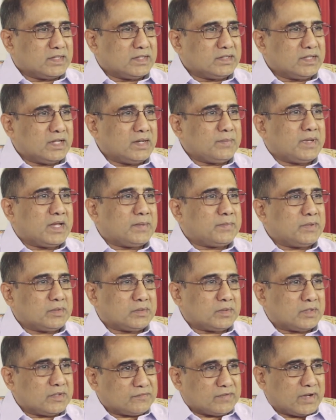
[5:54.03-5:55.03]
they'll be able
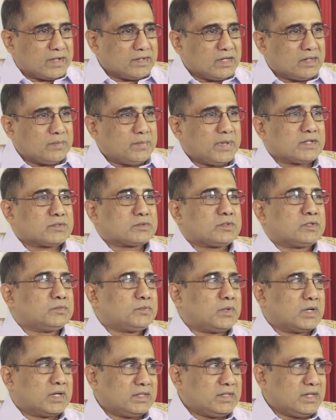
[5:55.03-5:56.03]
to refine it based
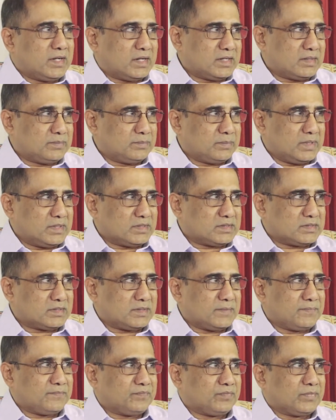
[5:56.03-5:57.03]
on what they
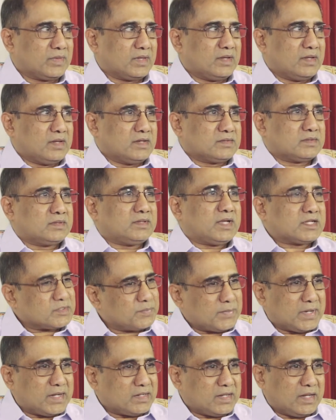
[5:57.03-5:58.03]
accomplish. So
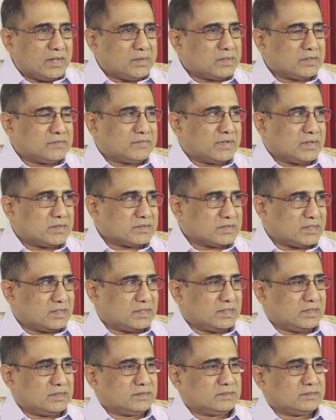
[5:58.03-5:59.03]
that's my take on velocity.